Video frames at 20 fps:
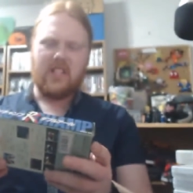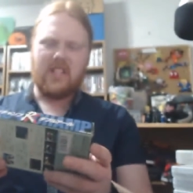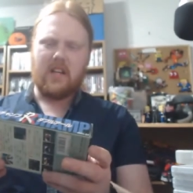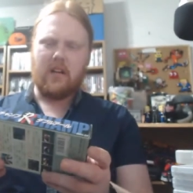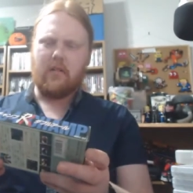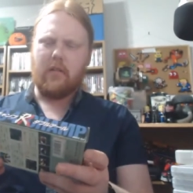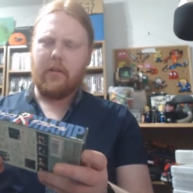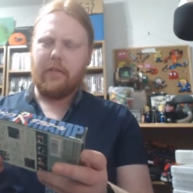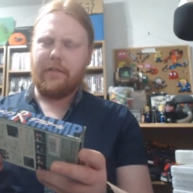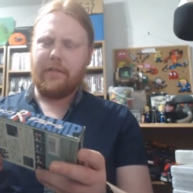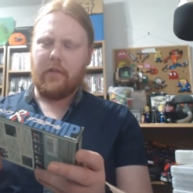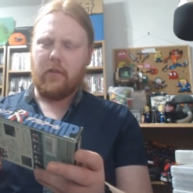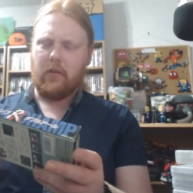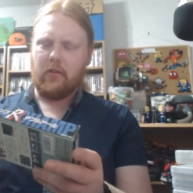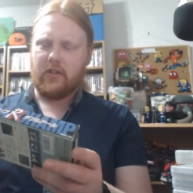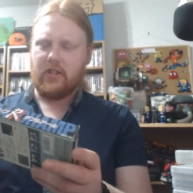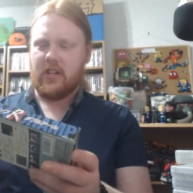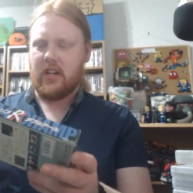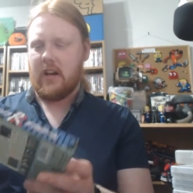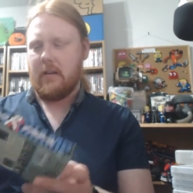04
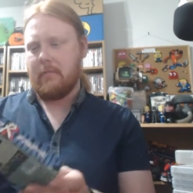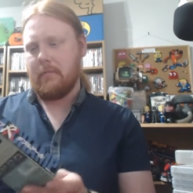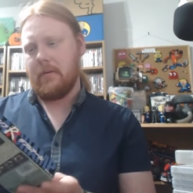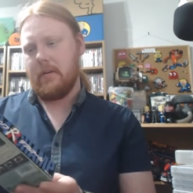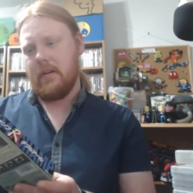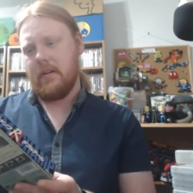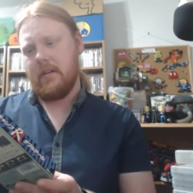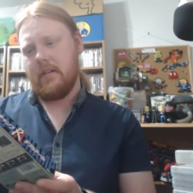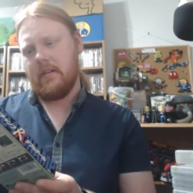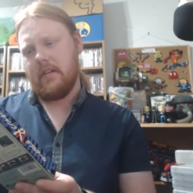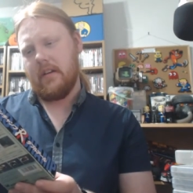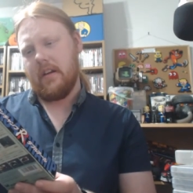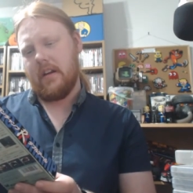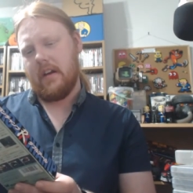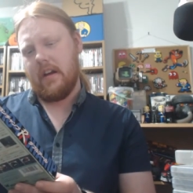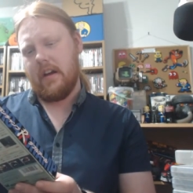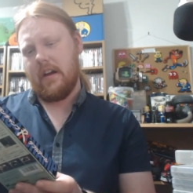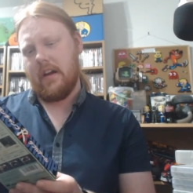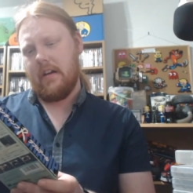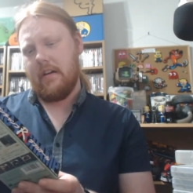Champ.
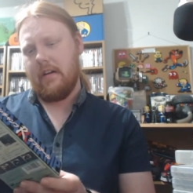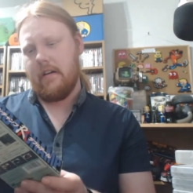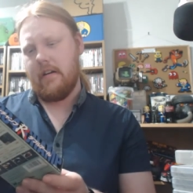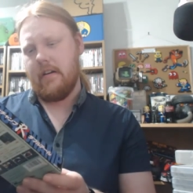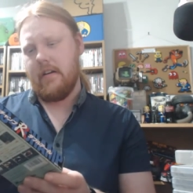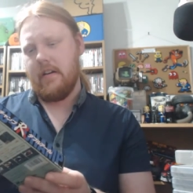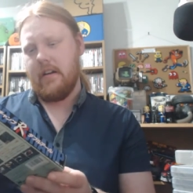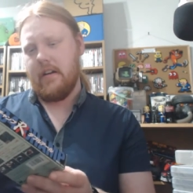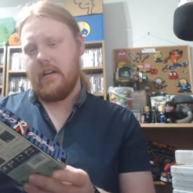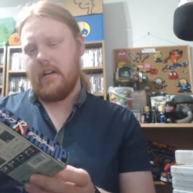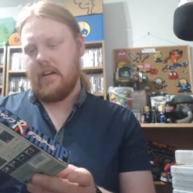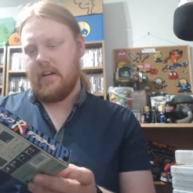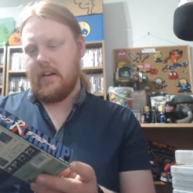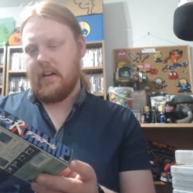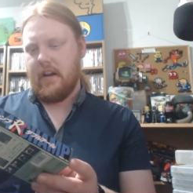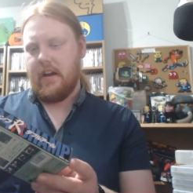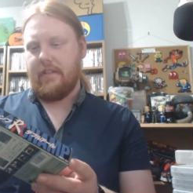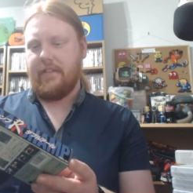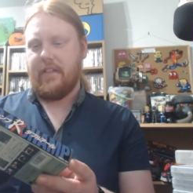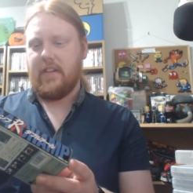
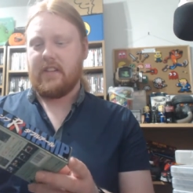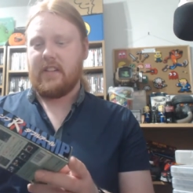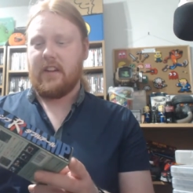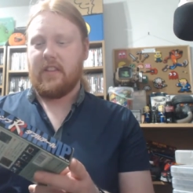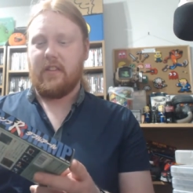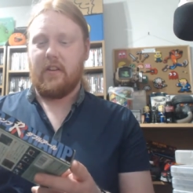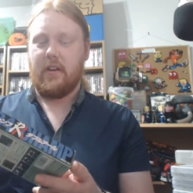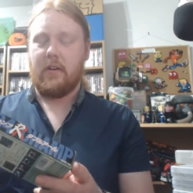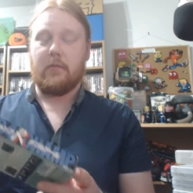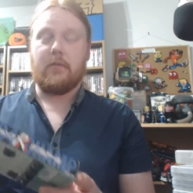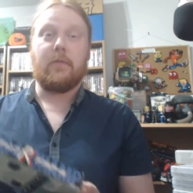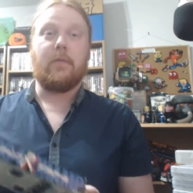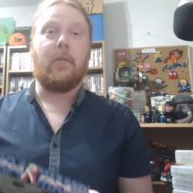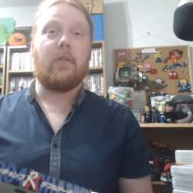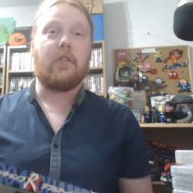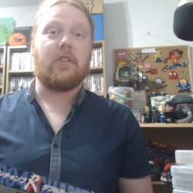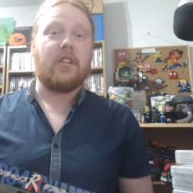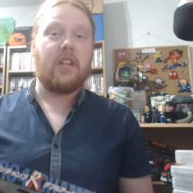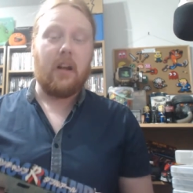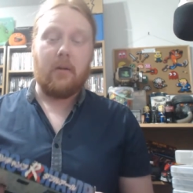At first I thought it was
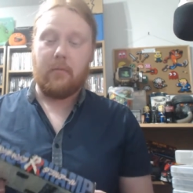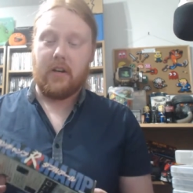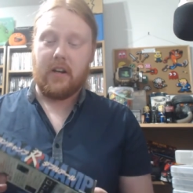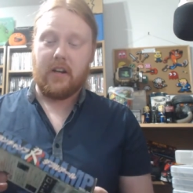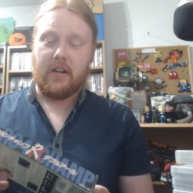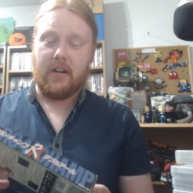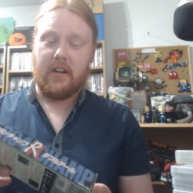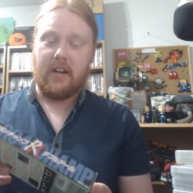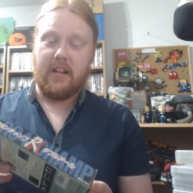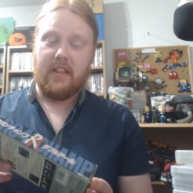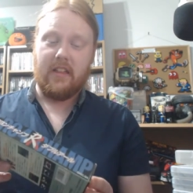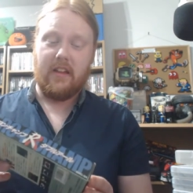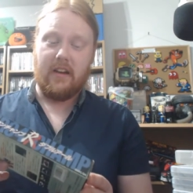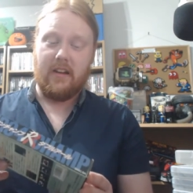4chan when I got it.